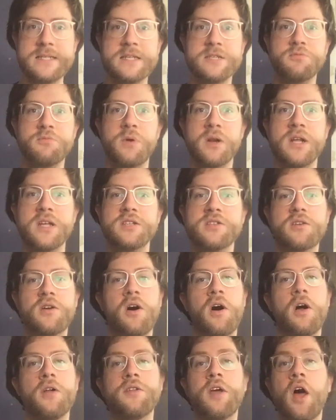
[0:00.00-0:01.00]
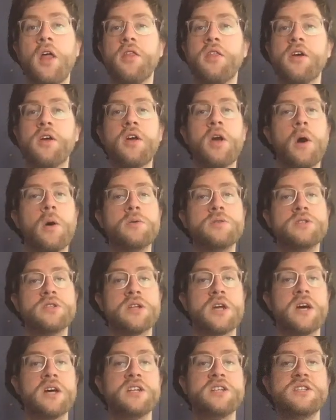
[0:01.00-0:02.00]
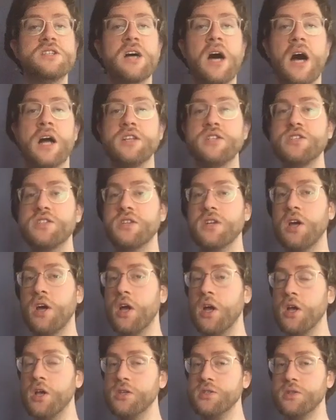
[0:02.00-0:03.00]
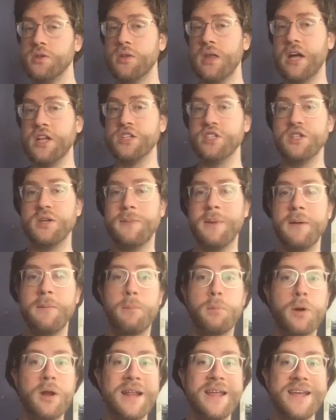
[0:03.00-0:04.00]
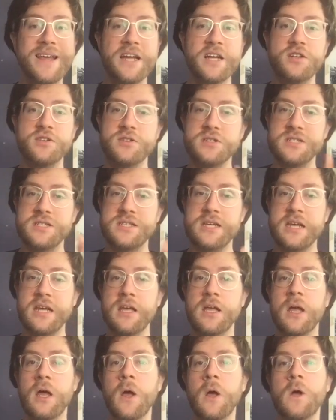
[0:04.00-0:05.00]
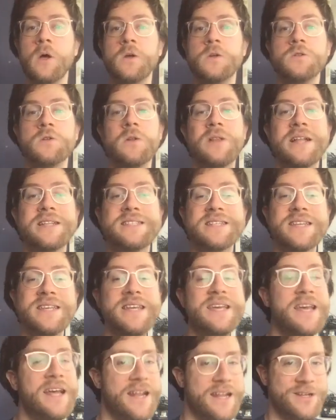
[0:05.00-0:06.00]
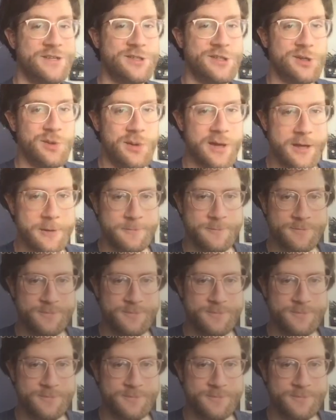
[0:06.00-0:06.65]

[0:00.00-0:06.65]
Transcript: This one is called the Ghost Touched. So that should be pretty interesting. So let's get into it.